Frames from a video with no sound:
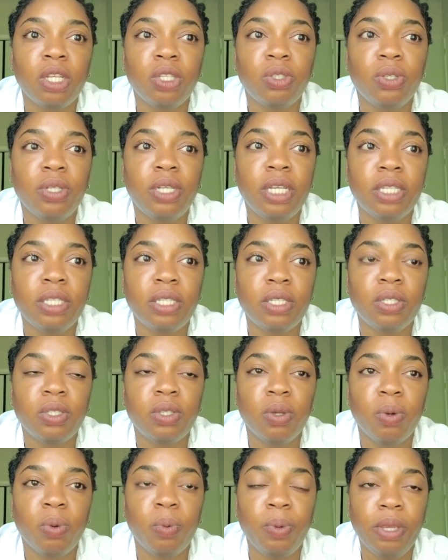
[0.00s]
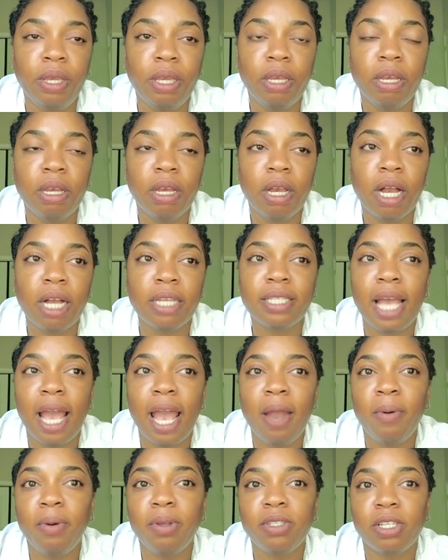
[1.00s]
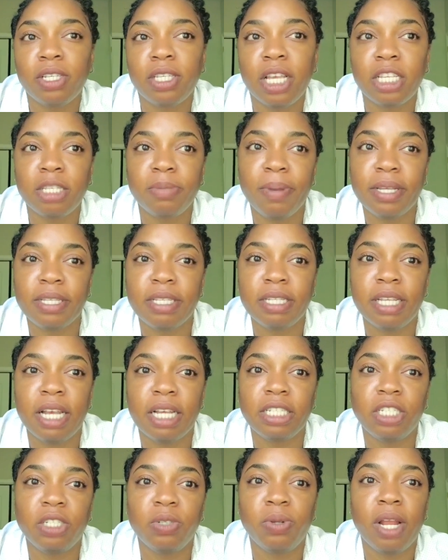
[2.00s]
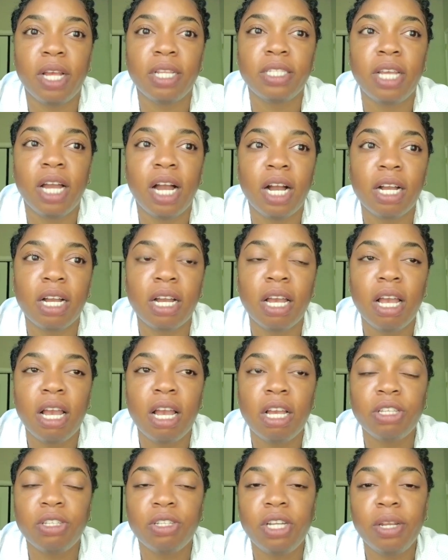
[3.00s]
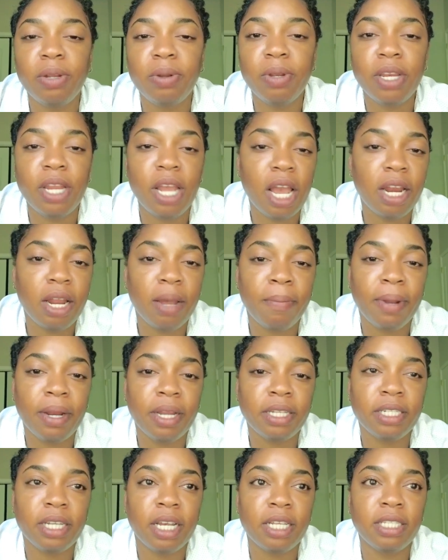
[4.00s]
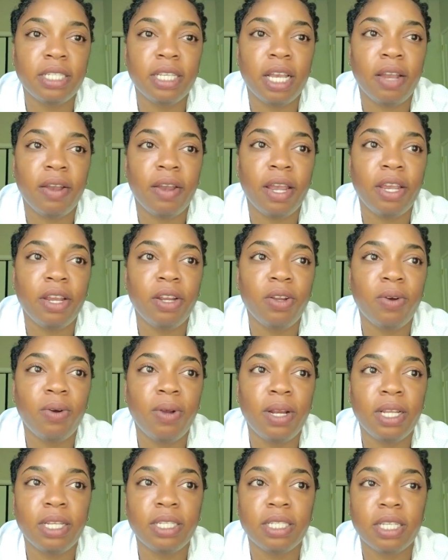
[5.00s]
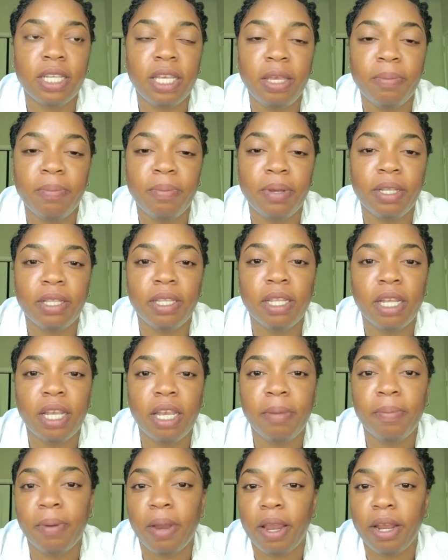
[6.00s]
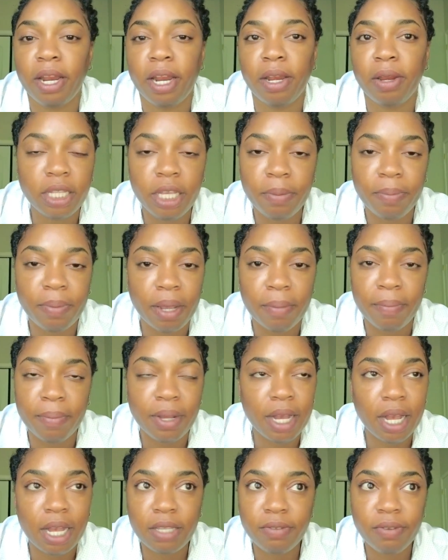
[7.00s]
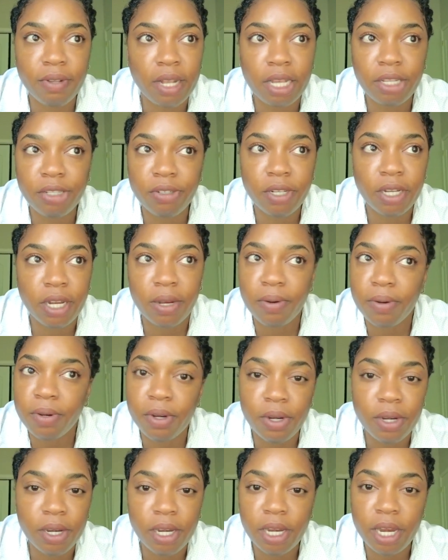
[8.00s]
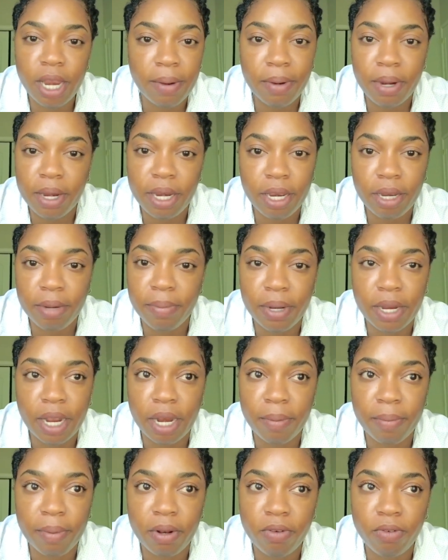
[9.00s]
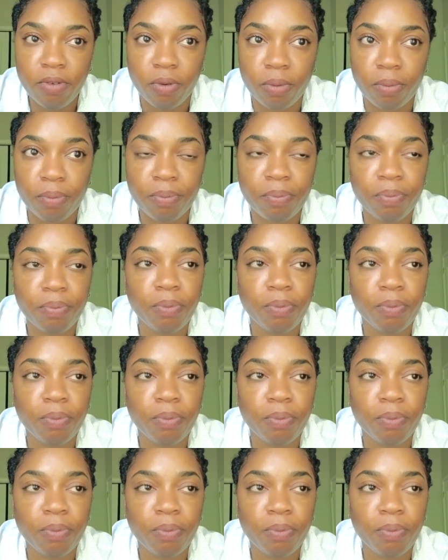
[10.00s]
to this week, because I was just expecting that she would have talked to the other manager and say, all right, you know what, let's keep her in the deep end because we actually don't need me in the middle room.